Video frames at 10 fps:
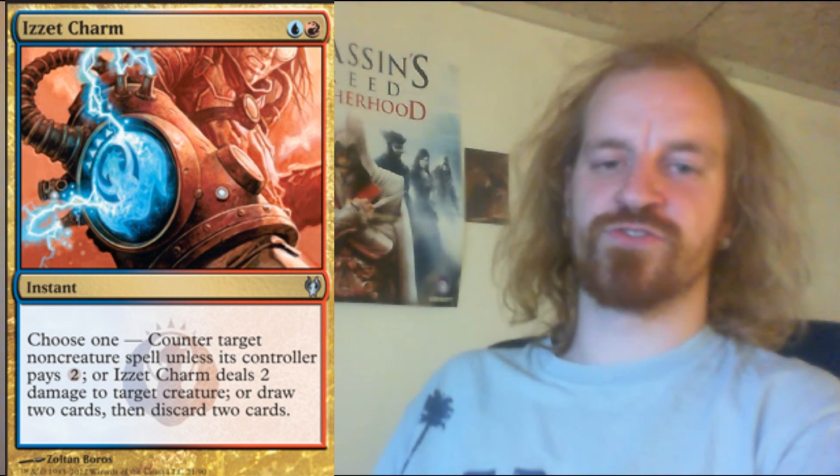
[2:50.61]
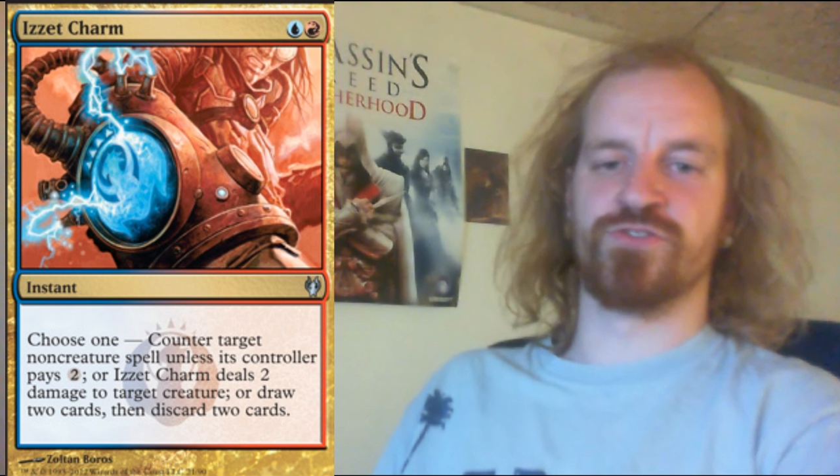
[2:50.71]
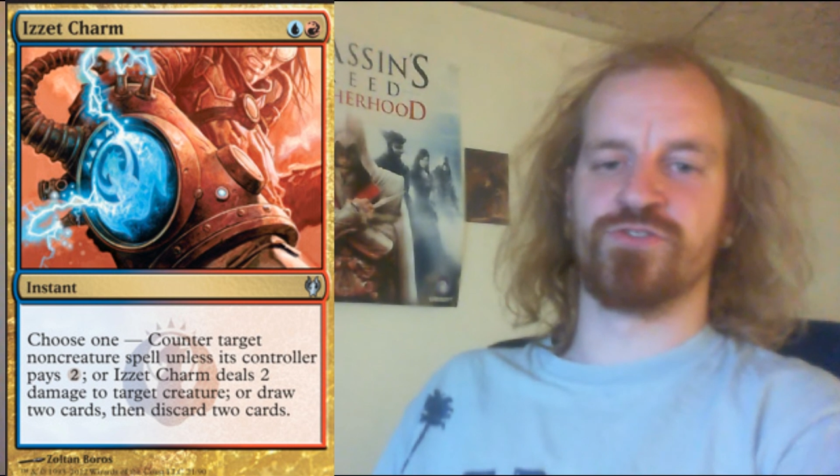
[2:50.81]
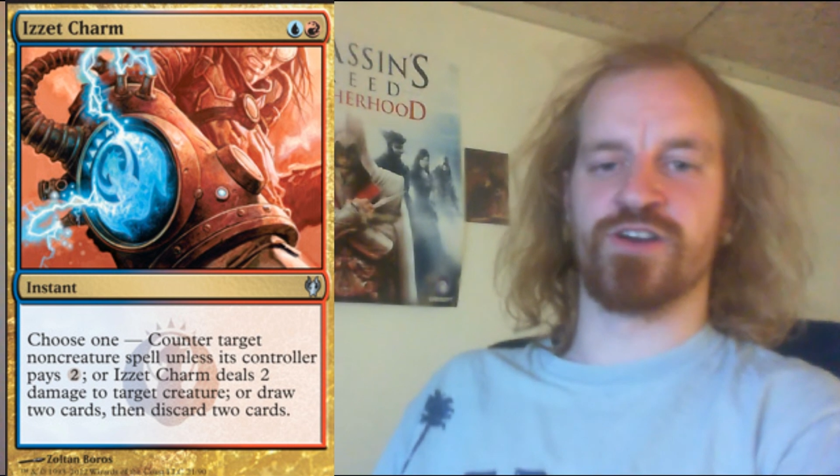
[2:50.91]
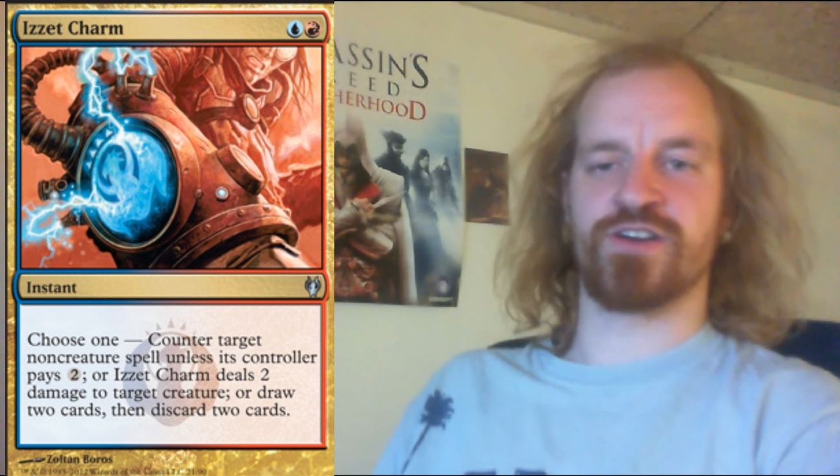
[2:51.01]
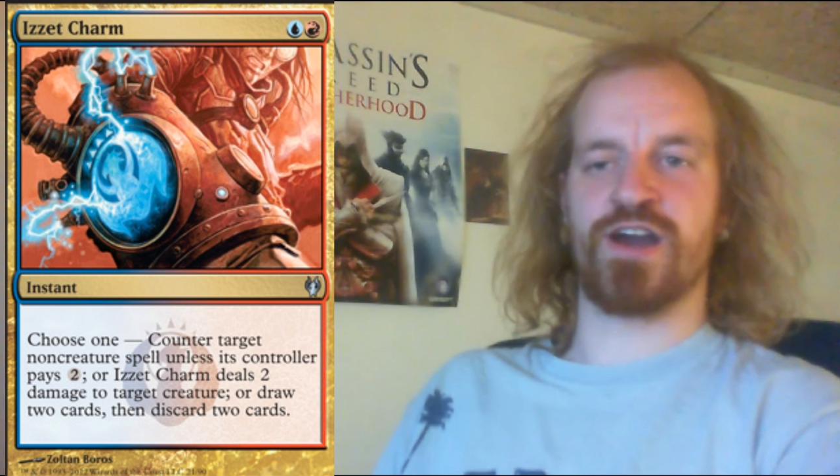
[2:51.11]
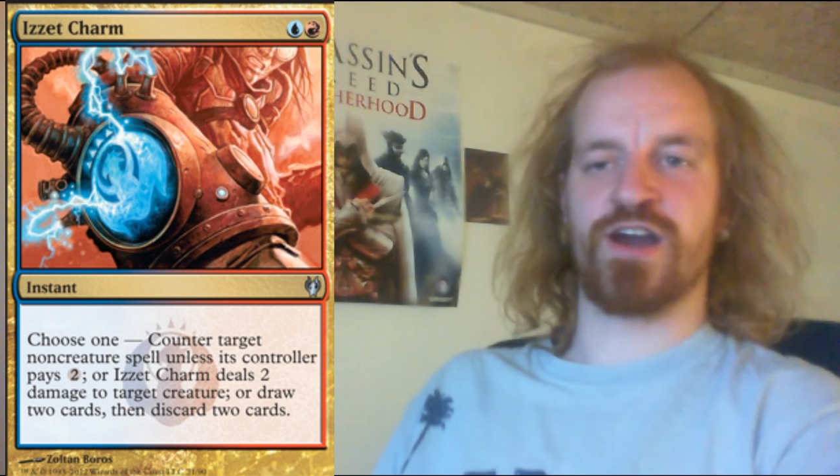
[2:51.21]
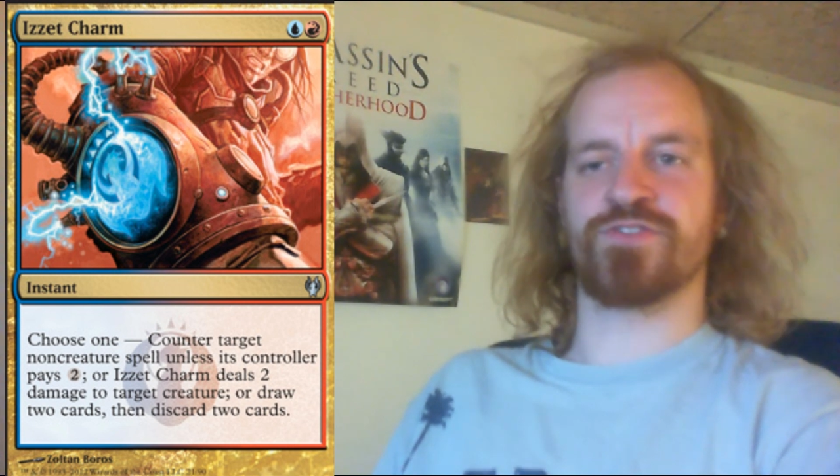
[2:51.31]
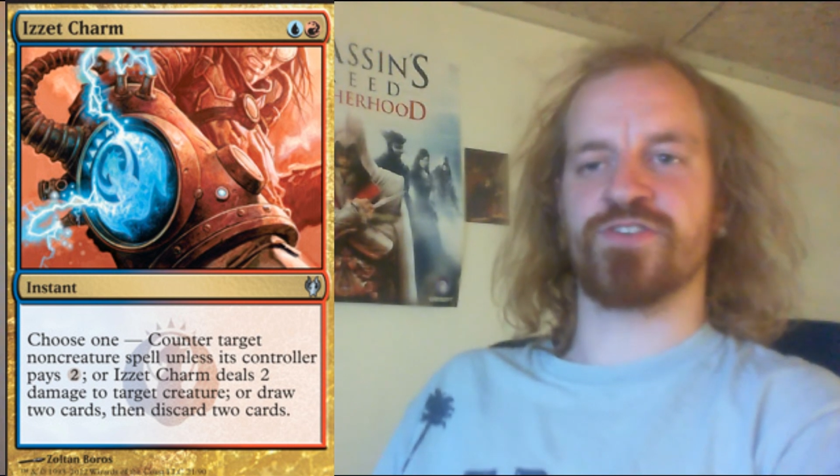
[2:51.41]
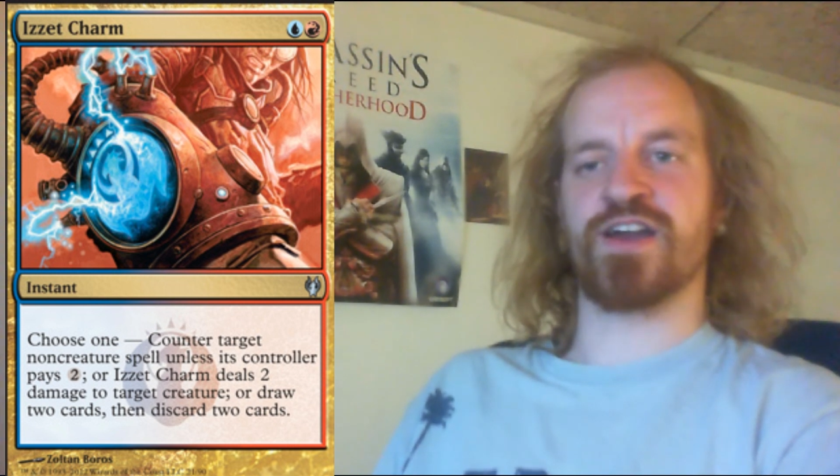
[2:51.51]
to
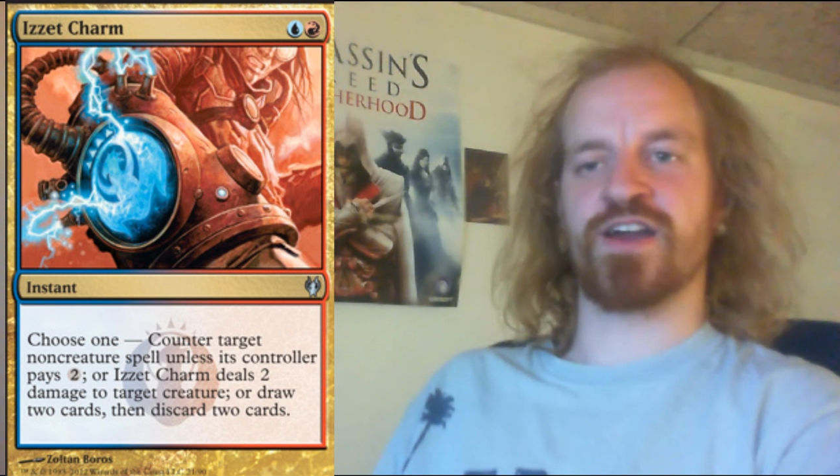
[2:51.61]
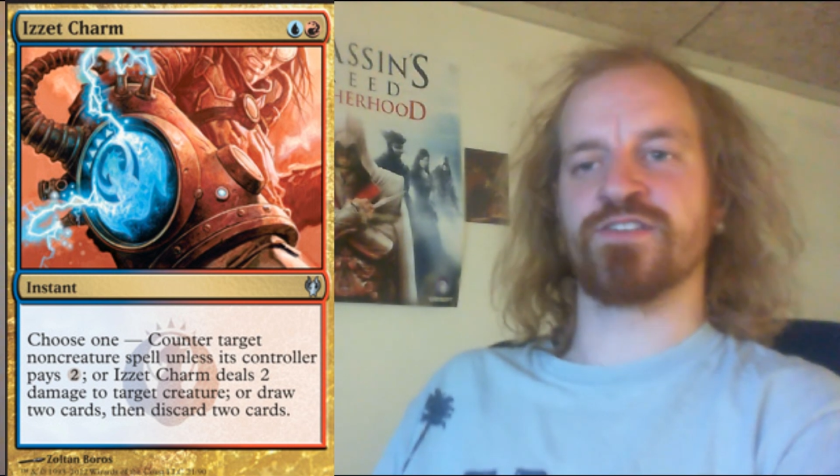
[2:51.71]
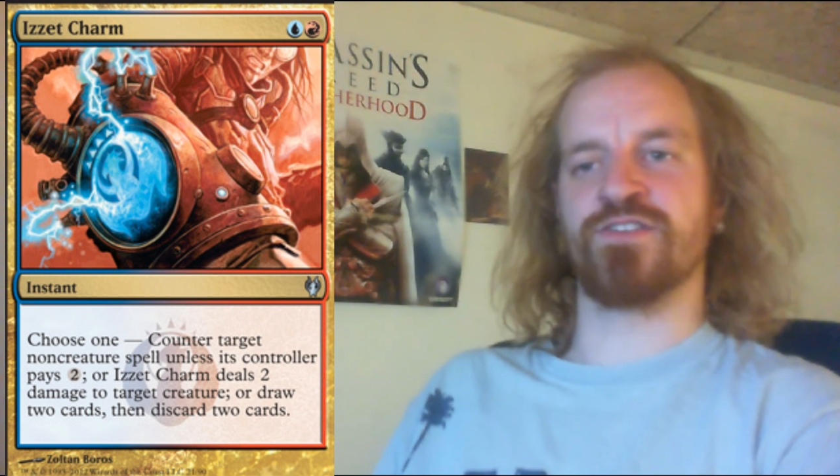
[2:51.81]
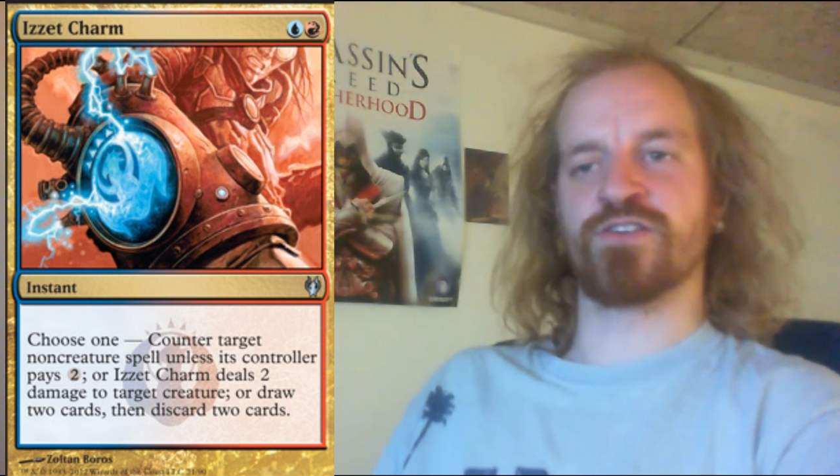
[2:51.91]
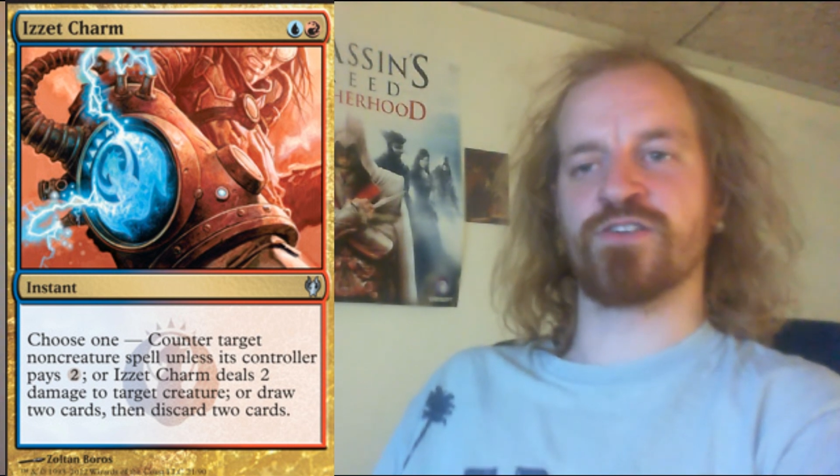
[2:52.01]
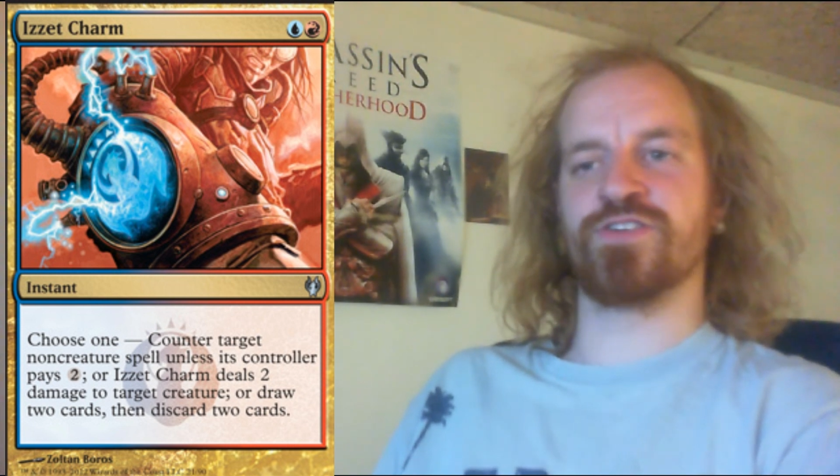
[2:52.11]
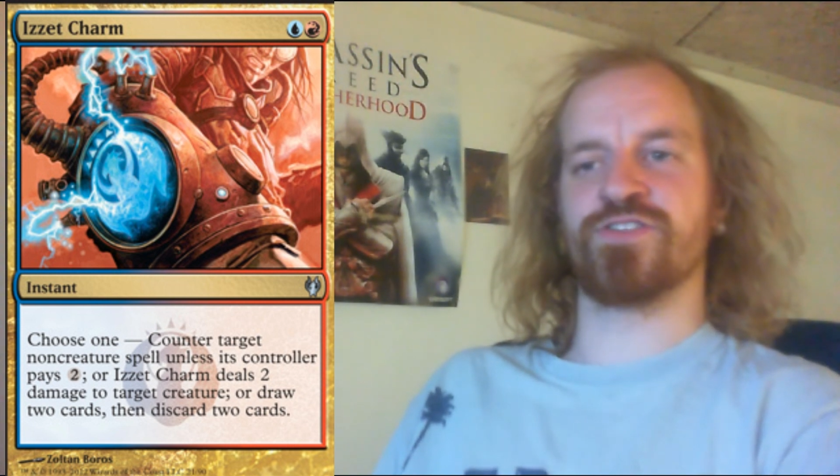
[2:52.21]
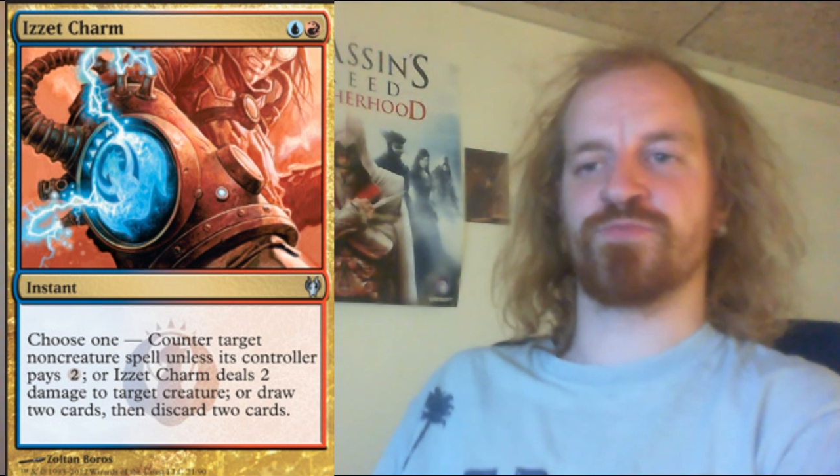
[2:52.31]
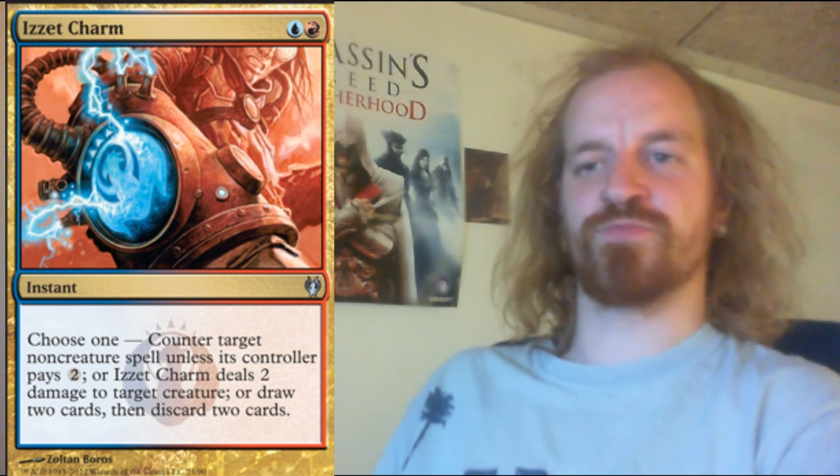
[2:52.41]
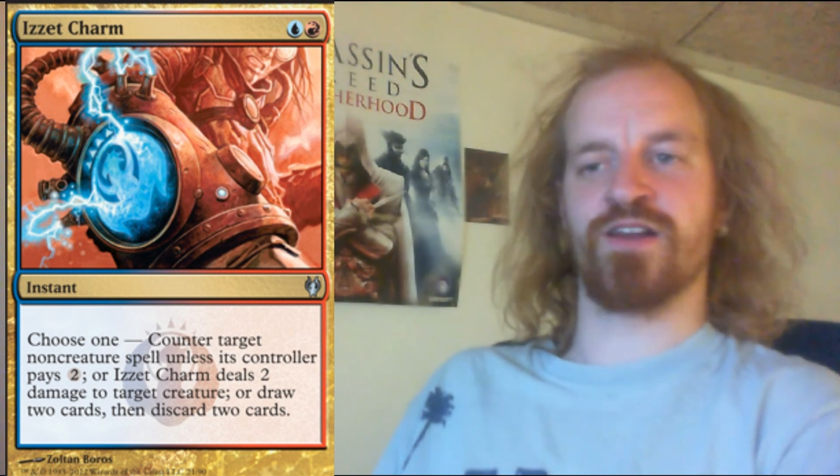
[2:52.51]
counter target
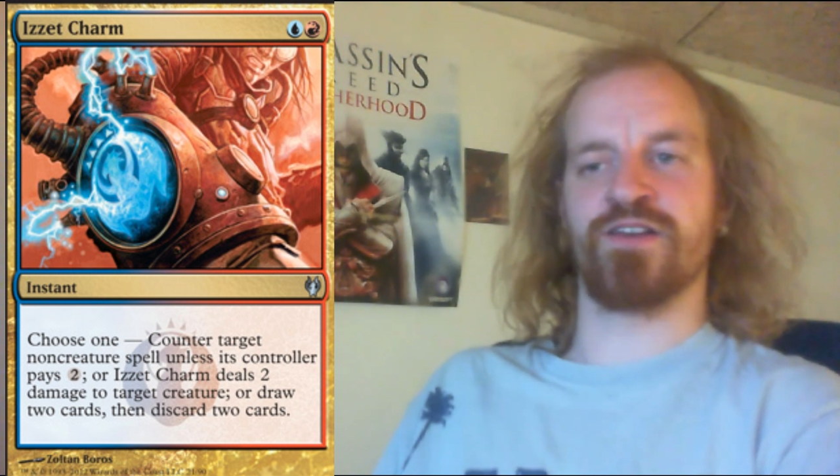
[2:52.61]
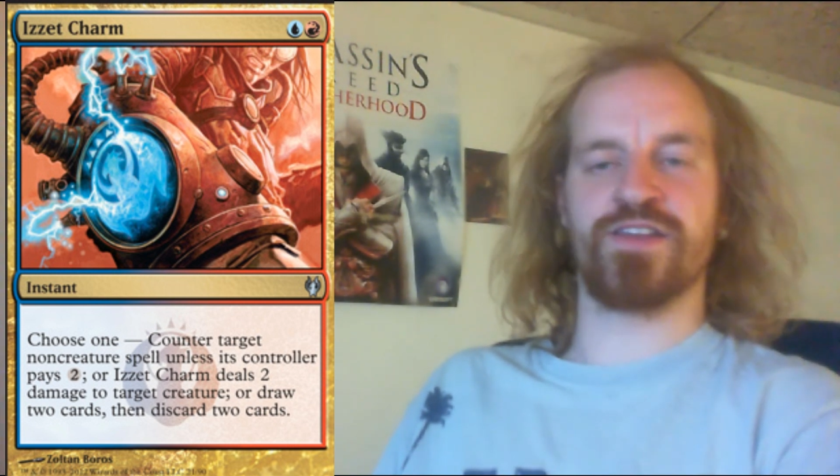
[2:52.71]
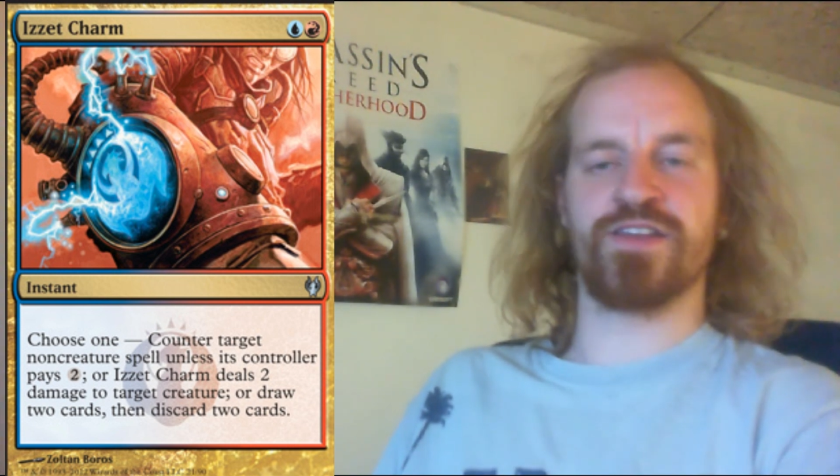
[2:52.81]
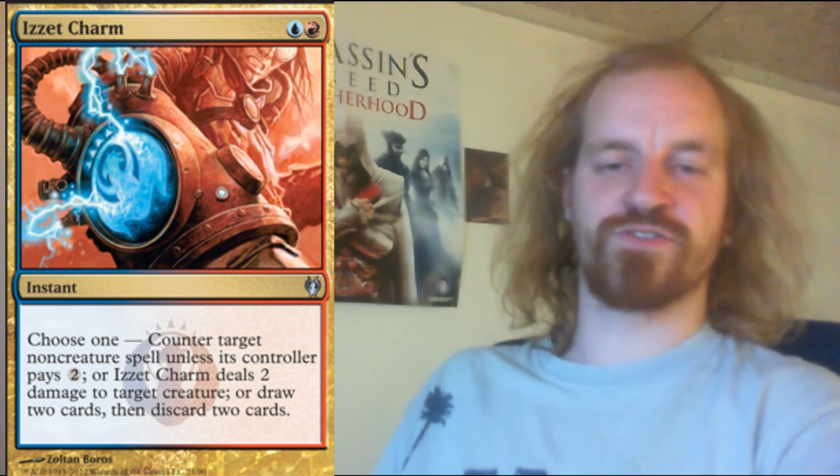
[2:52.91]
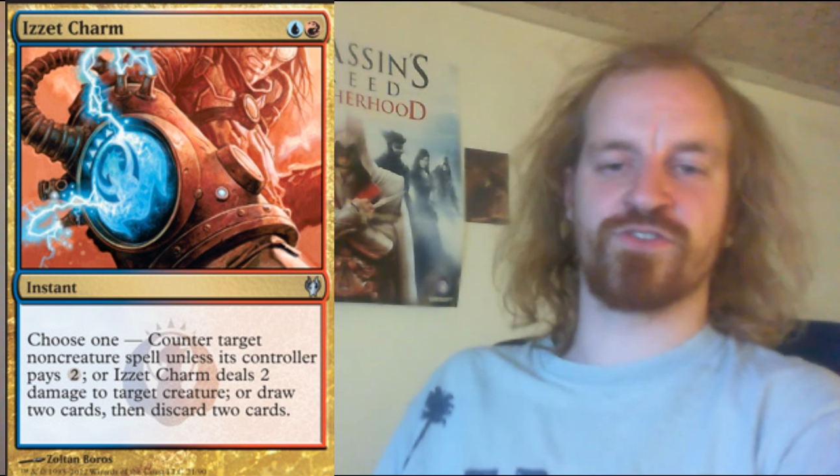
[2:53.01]
non-creature spell unless its